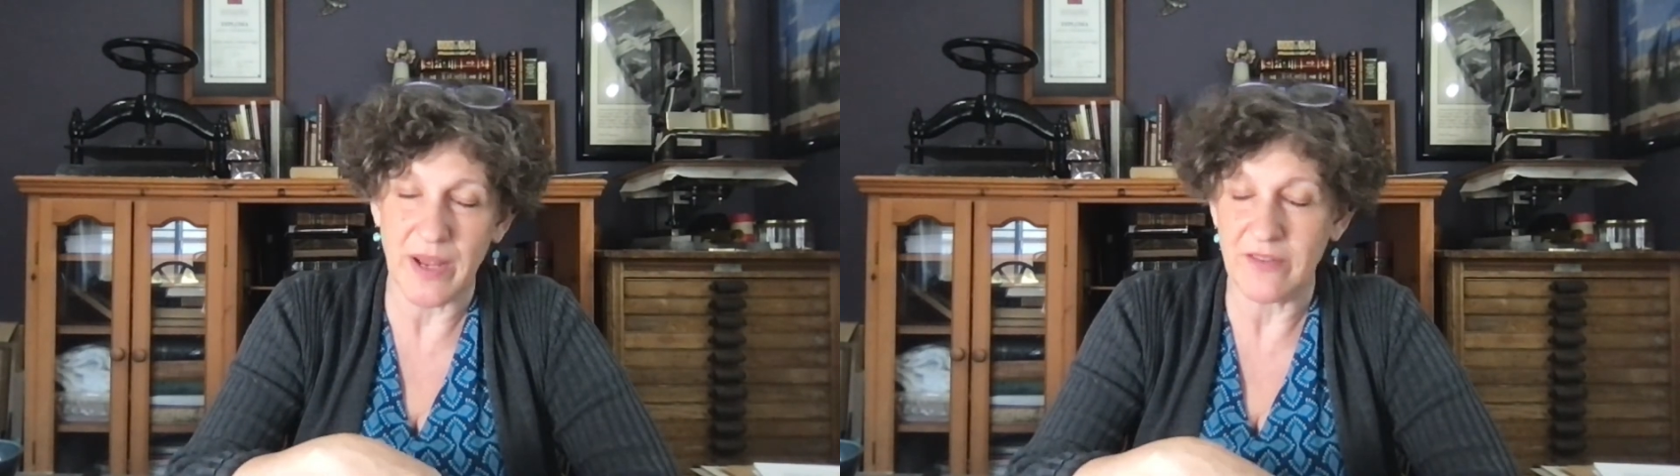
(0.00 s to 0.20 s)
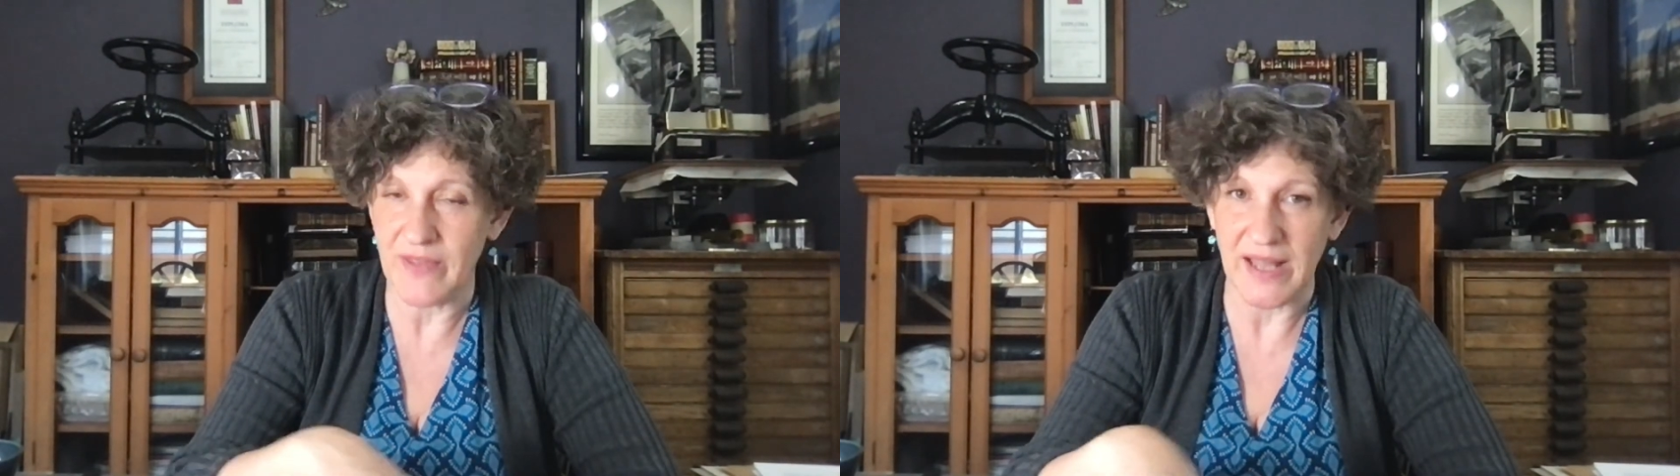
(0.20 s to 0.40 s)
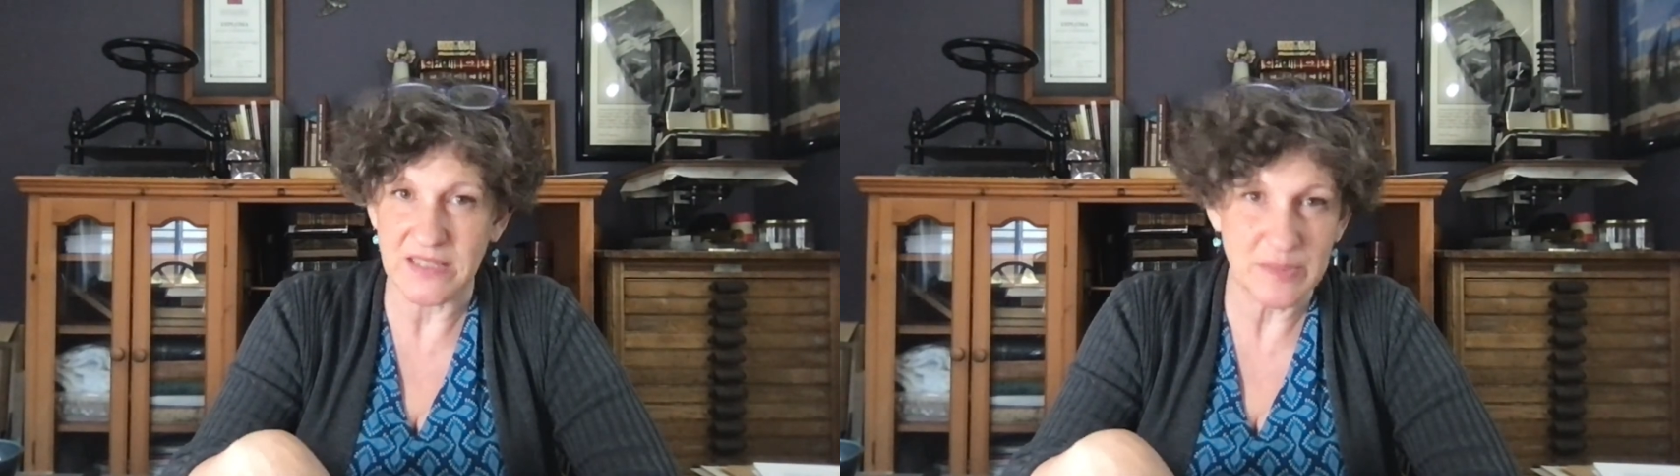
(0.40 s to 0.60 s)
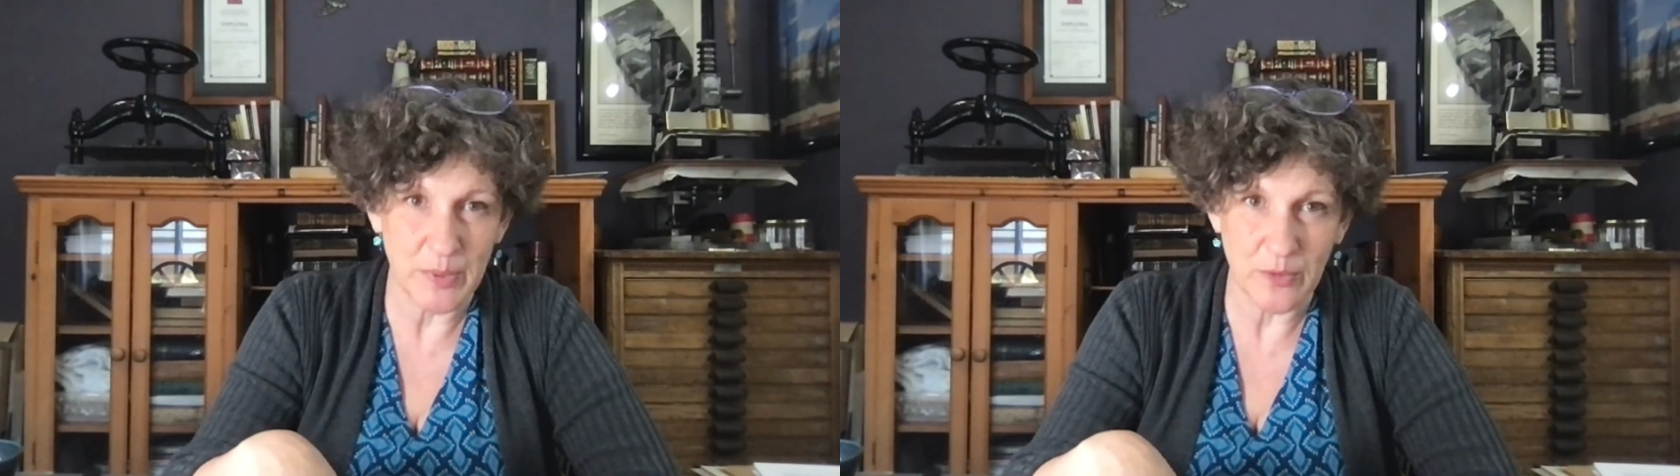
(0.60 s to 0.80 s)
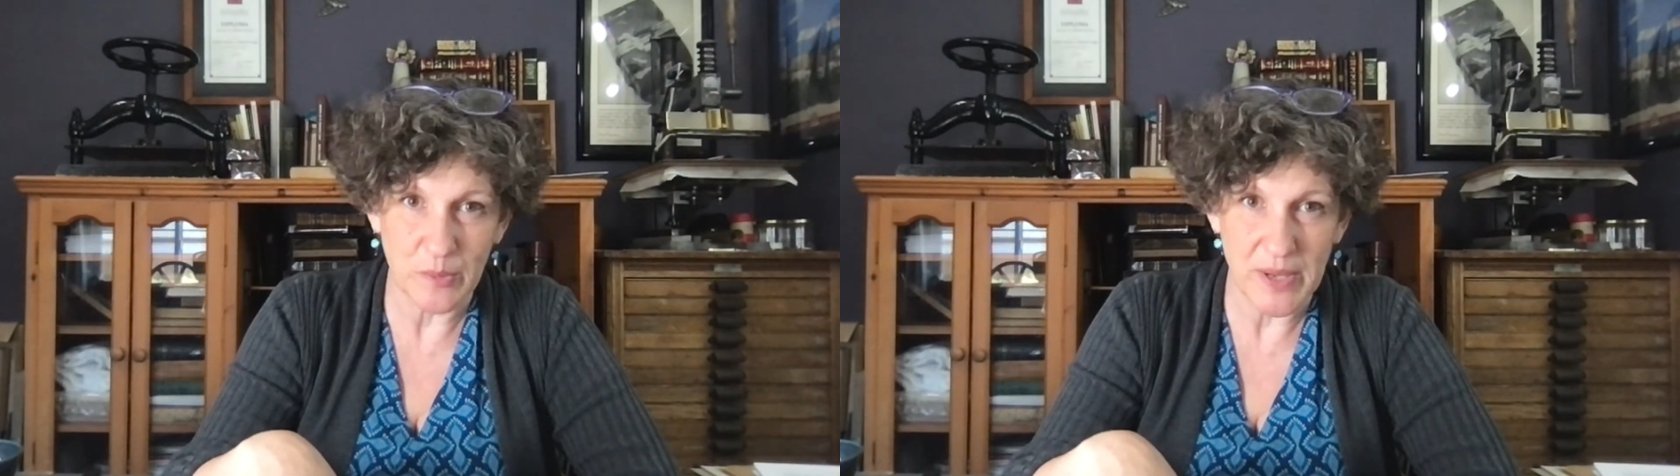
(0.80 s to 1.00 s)
advanced
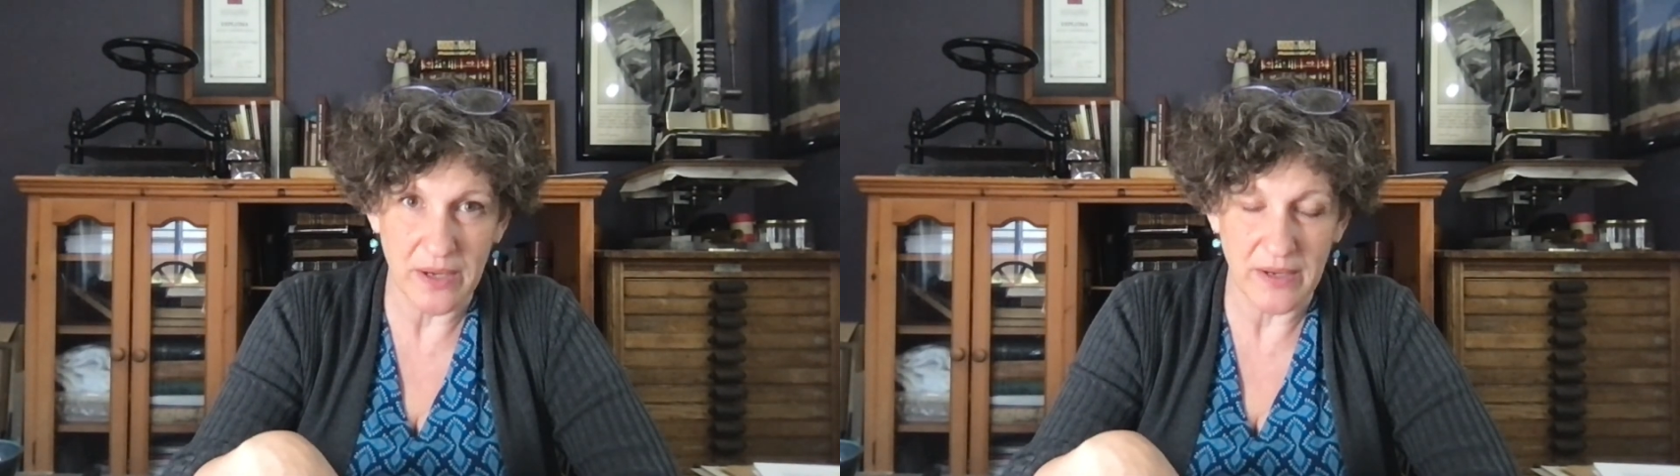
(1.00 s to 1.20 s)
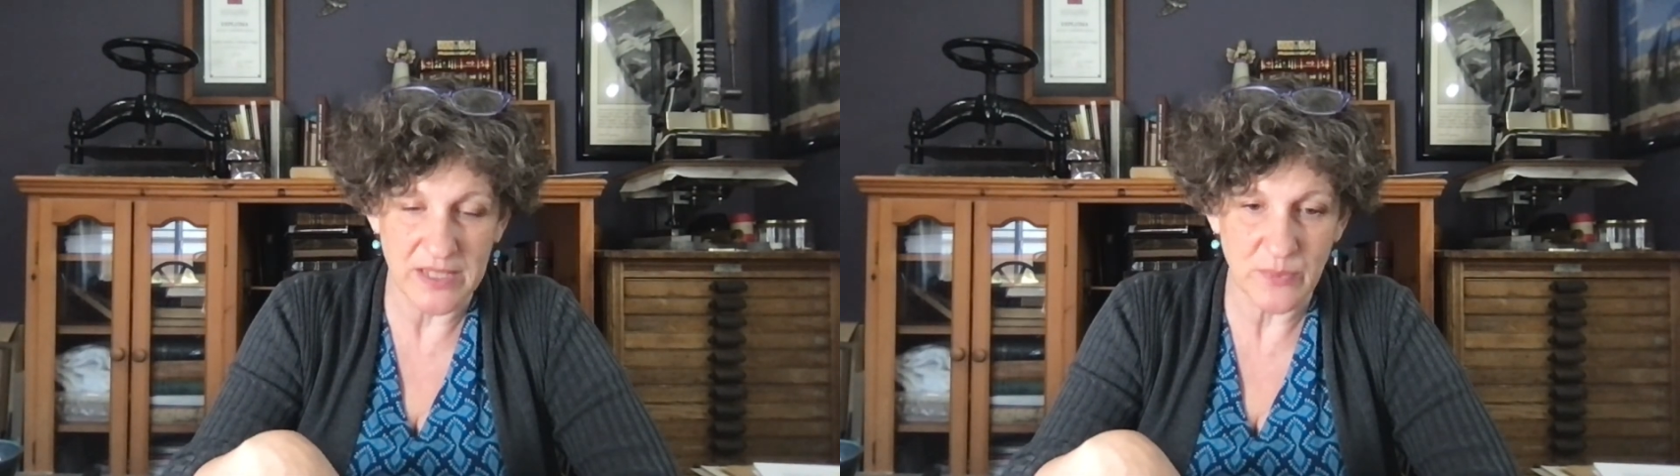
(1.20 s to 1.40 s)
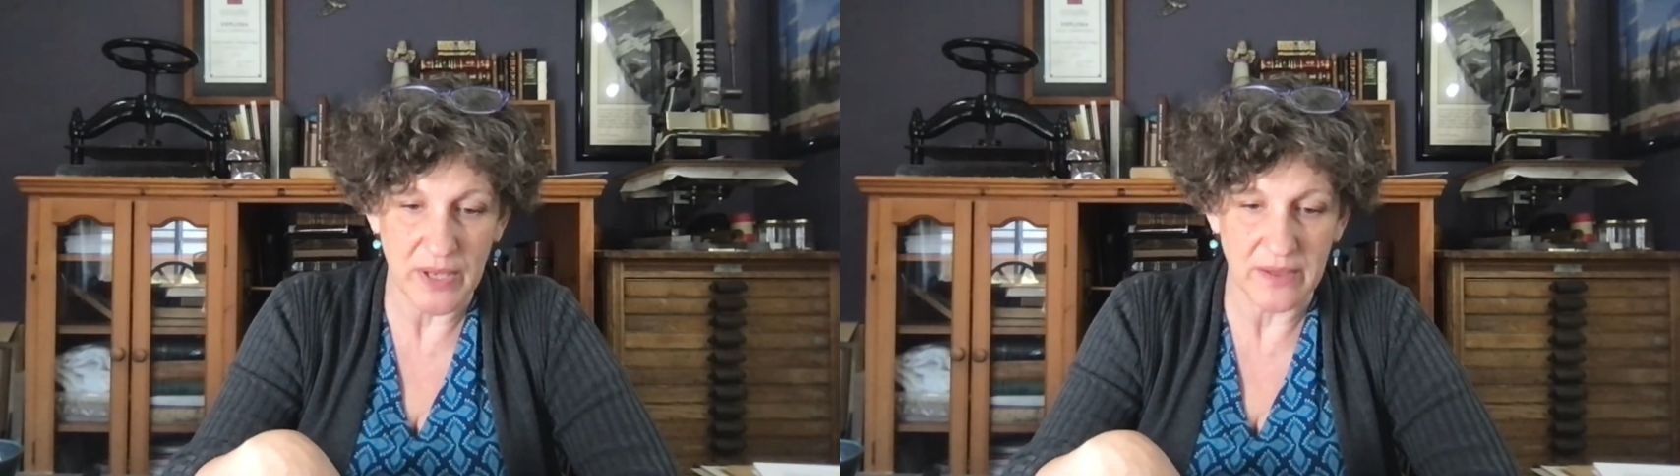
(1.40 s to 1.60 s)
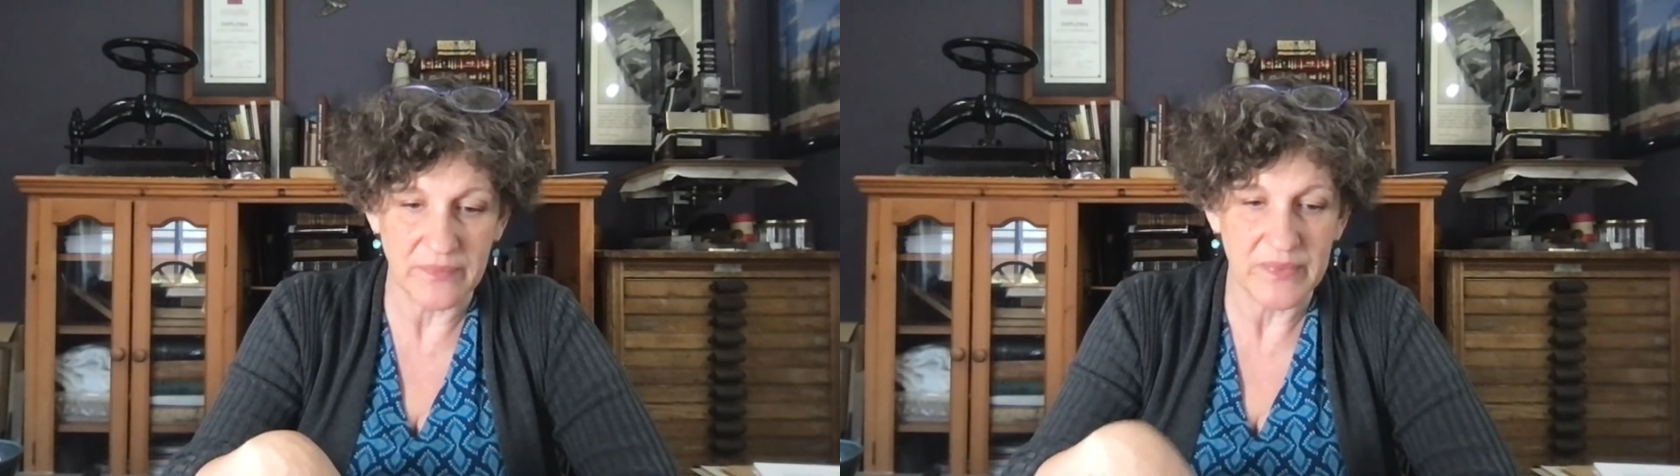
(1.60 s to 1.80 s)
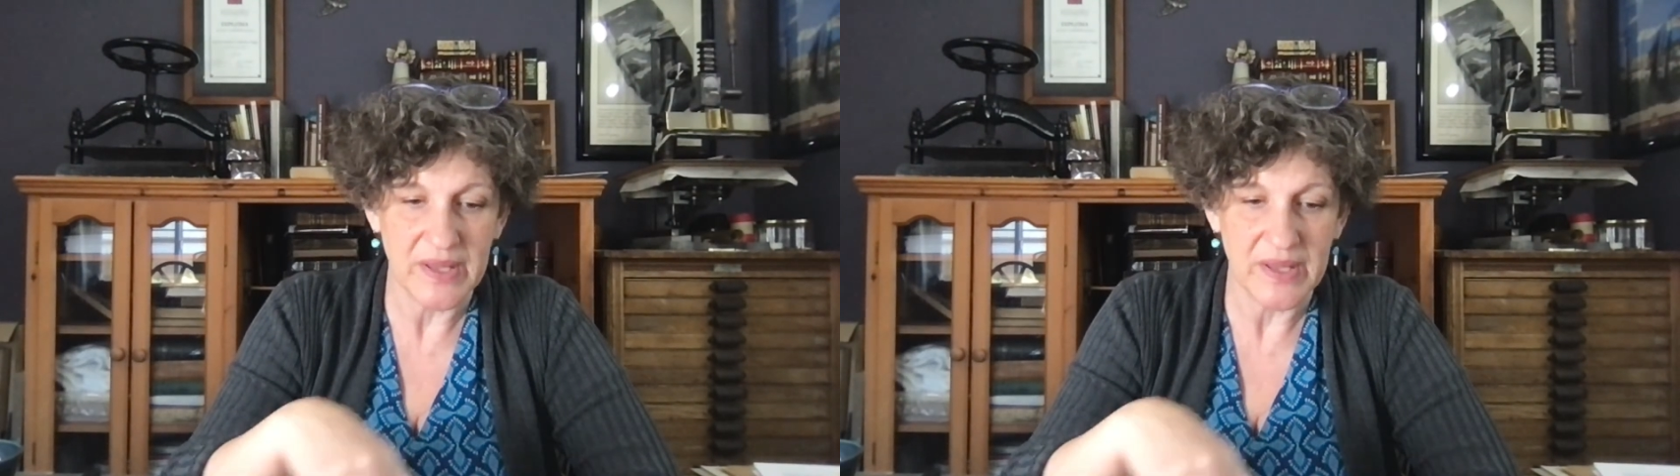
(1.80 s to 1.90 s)
book repair as well.